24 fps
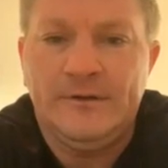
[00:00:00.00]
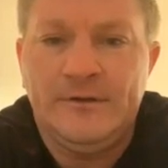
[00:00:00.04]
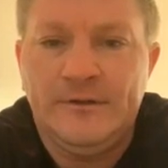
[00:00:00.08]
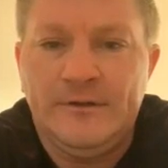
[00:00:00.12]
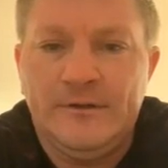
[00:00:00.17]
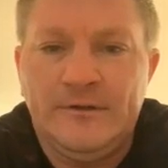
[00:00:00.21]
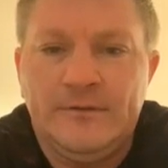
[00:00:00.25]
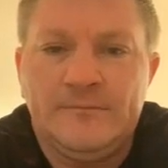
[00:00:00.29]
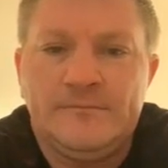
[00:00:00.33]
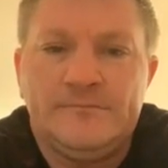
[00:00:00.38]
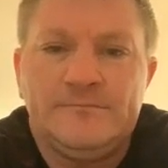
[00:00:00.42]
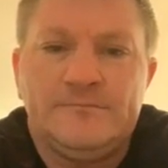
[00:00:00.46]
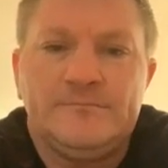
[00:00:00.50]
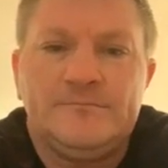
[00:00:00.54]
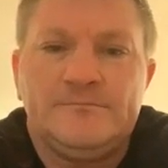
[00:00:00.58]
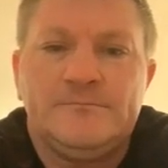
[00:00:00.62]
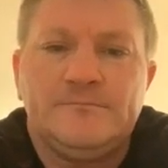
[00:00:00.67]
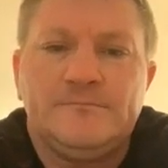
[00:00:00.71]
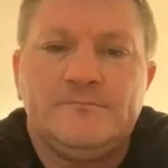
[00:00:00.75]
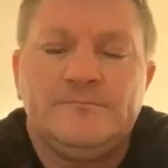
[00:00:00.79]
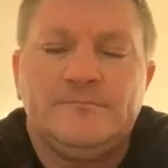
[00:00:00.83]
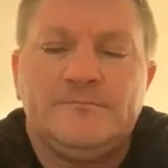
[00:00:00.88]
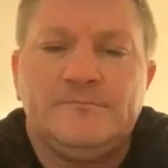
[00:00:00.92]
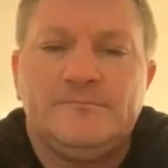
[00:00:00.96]

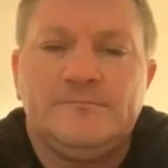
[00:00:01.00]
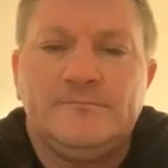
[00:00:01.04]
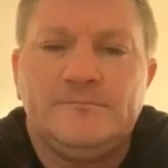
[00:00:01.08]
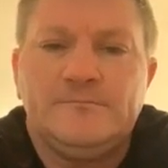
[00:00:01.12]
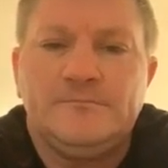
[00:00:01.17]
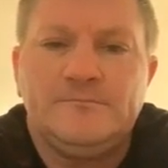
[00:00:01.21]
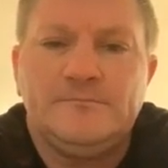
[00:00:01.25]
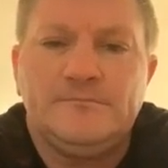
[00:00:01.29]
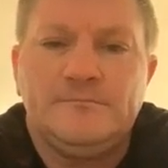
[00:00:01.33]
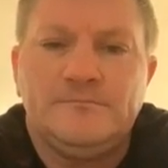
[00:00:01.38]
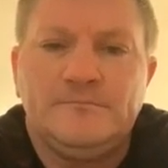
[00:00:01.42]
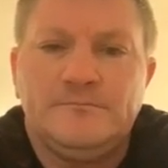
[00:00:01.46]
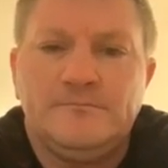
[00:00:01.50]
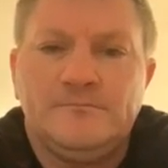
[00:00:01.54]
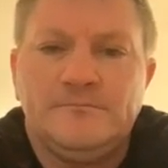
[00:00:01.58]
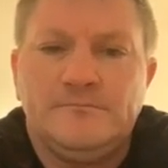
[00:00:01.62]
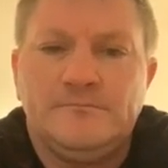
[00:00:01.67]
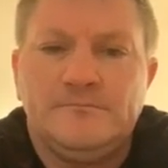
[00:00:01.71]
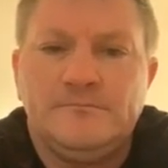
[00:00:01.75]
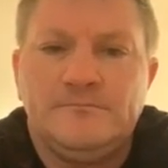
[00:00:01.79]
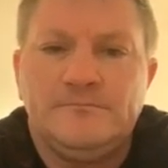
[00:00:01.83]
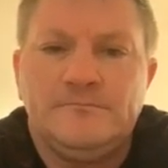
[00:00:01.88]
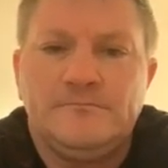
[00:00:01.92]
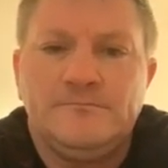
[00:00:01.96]

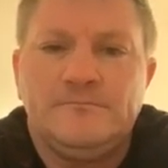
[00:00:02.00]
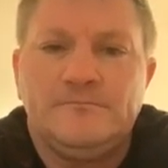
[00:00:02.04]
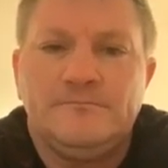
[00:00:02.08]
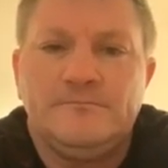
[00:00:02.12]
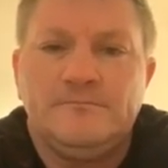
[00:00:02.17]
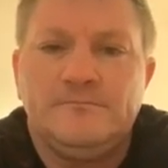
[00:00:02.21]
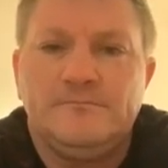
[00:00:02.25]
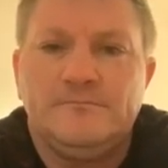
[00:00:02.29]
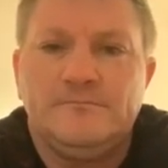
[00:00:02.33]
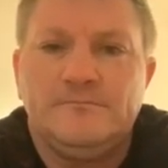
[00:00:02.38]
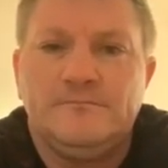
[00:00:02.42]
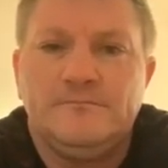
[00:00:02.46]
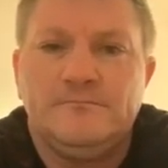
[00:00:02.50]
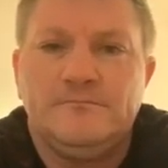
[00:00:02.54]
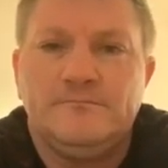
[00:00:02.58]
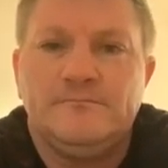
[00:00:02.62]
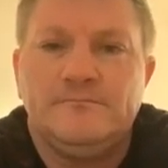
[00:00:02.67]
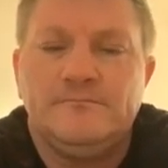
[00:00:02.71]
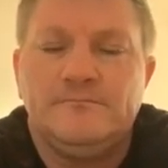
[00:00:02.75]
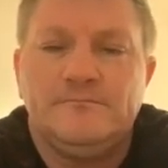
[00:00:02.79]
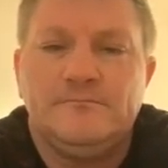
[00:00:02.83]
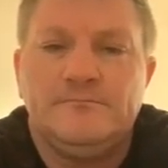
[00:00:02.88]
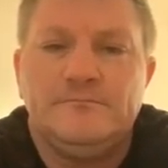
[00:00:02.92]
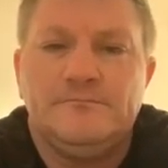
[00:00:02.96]

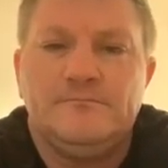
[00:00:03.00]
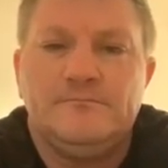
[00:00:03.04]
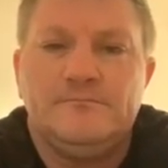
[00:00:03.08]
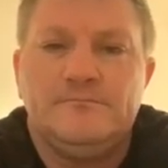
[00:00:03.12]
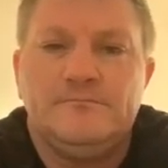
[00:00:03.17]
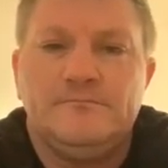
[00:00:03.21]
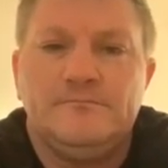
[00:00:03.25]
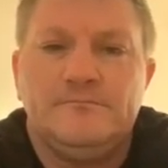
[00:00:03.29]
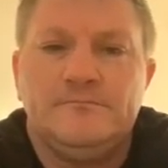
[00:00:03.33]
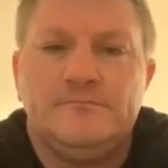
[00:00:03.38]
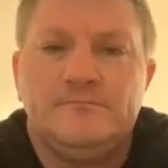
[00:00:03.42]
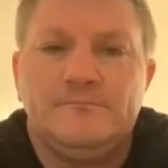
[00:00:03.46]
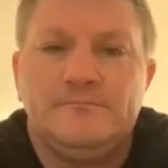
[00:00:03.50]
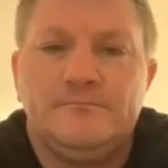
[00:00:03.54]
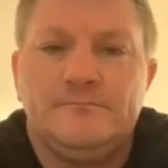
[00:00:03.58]
This person isn't speaking.